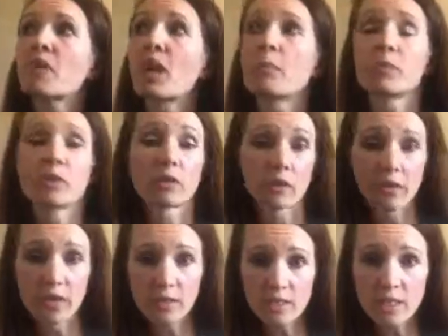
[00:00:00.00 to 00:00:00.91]
I'm going to go
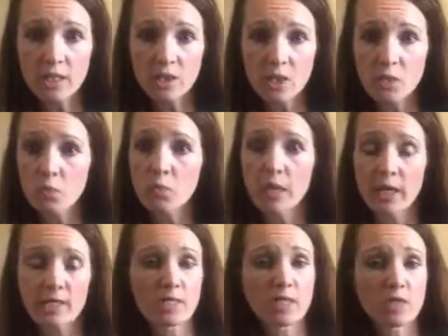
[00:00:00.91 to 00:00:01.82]
ahead and tell you, when
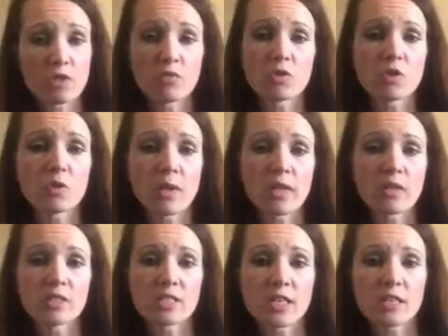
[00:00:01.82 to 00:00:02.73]
I send you your rate
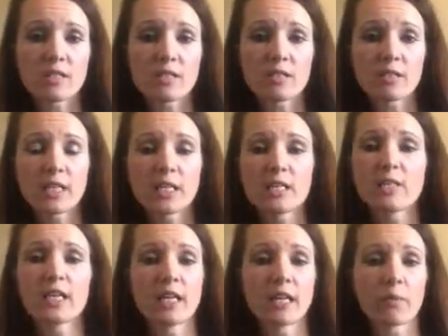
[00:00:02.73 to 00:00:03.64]
your day thing later
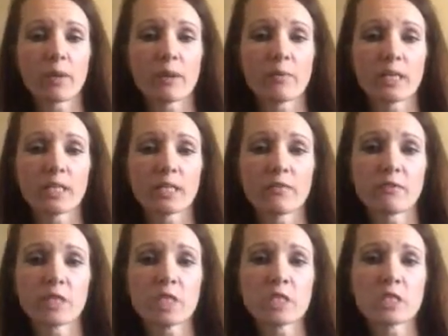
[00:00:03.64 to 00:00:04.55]
and I rate my day
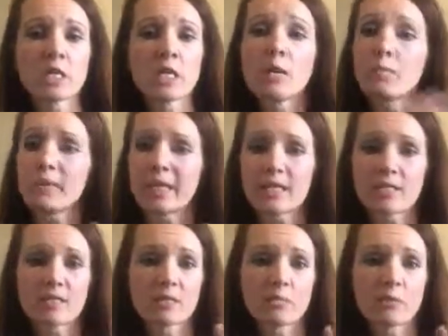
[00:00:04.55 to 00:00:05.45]
first, my
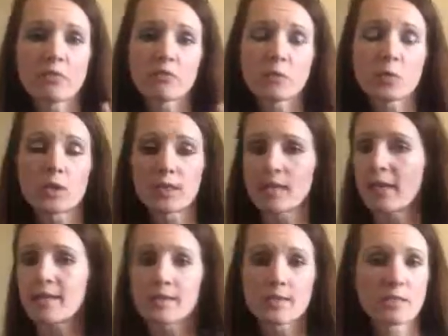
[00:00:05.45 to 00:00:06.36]
day's going to be a 4
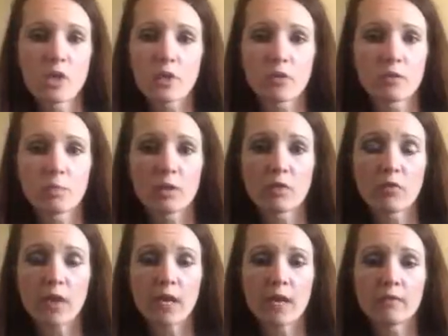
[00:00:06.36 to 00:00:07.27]
today. It's not going to be a
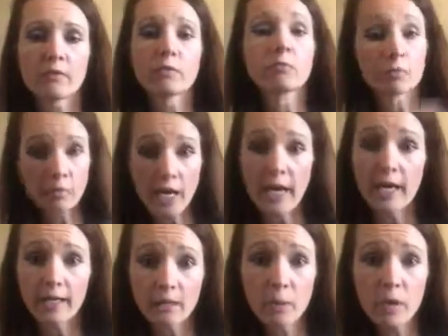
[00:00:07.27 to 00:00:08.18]
5.
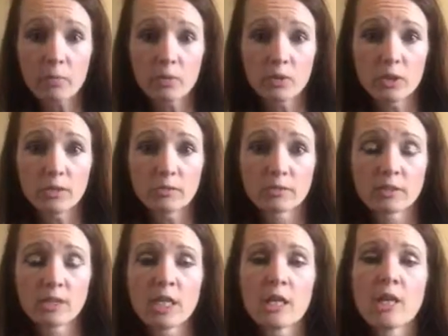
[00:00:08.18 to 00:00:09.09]
I ate the popcorn.
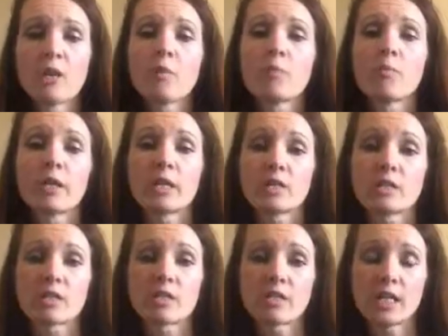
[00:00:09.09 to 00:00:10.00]
But
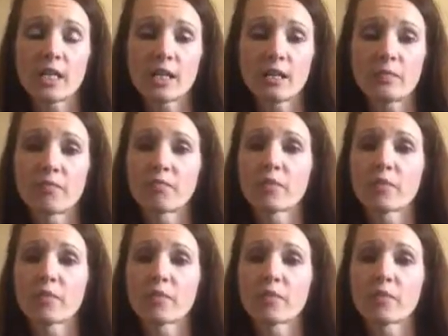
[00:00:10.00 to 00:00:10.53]
here's the thing.